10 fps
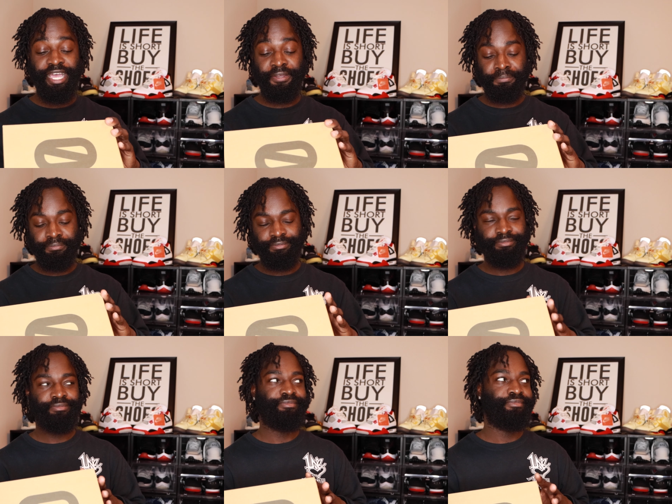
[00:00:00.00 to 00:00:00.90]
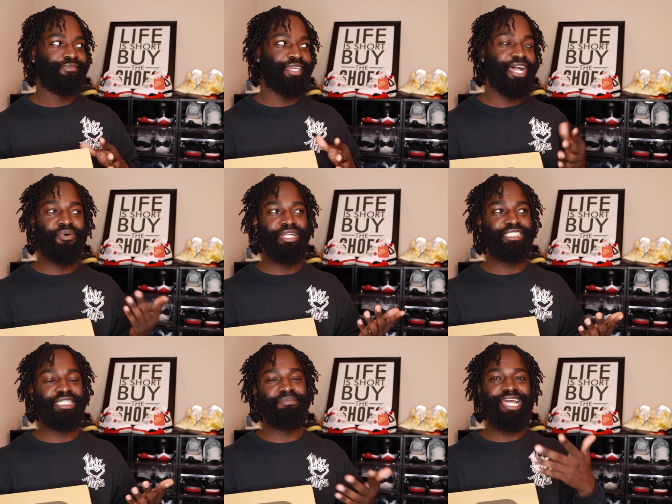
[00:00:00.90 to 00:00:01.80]
how I want
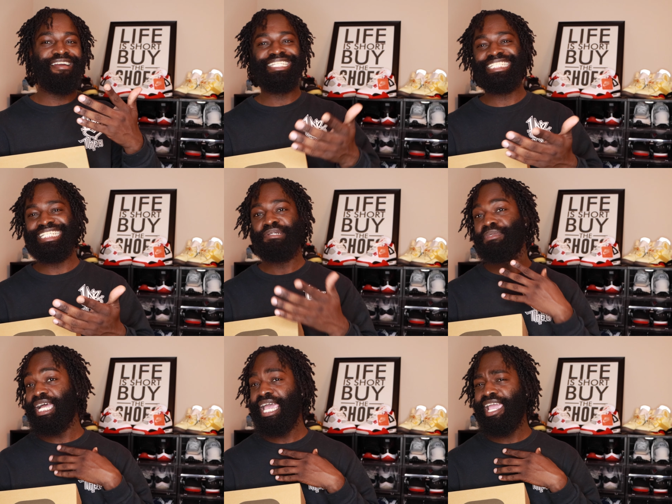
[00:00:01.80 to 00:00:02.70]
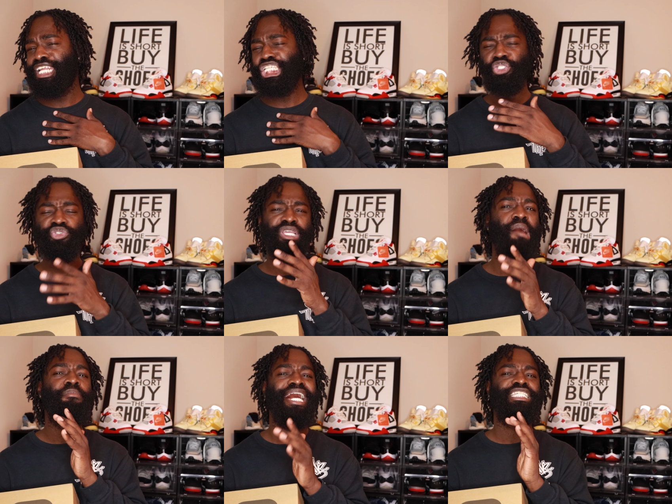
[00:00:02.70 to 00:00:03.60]
to see it, but I already see it. But hey, these shoes
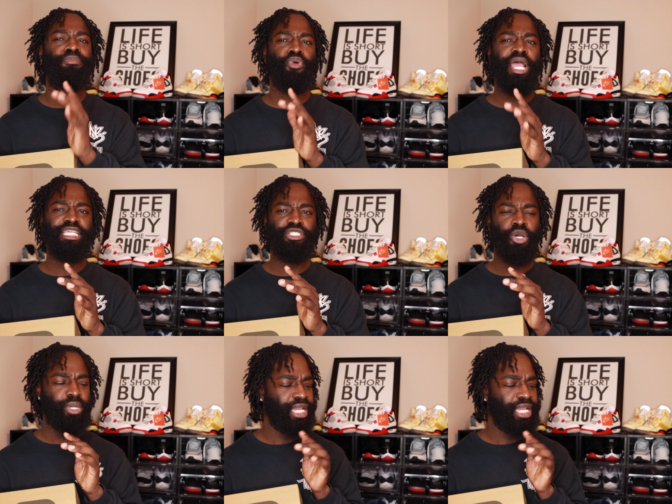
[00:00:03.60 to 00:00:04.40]
caught me by surprise though.